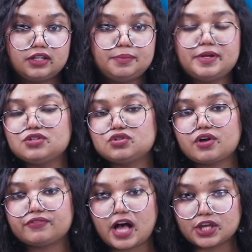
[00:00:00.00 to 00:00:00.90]
The Ministry
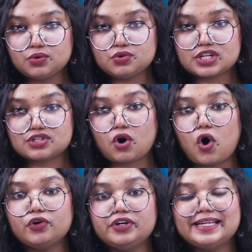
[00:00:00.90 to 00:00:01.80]
of Ayush has
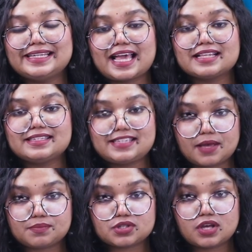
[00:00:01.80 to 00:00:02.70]
already taken
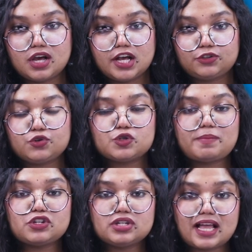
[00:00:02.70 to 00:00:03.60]
steps through
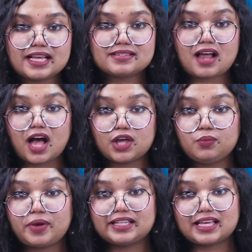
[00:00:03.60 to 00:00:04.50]
specialized
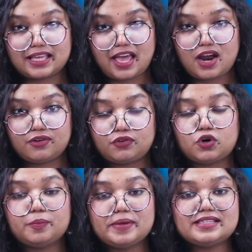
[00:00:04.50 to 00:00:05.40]
Ayurvedic care for
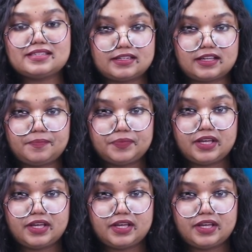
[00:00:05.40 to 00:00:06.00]
obesity